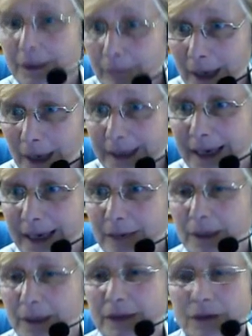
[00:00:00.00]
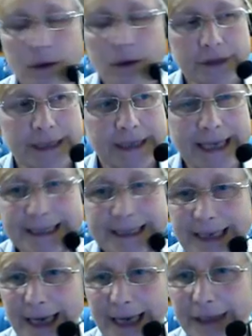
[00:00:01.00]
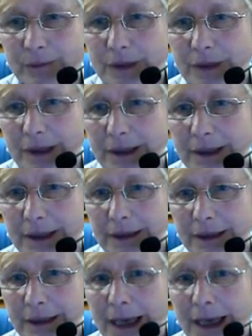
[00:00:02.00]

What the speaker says: My name is Dr. Nancy Adam Turner.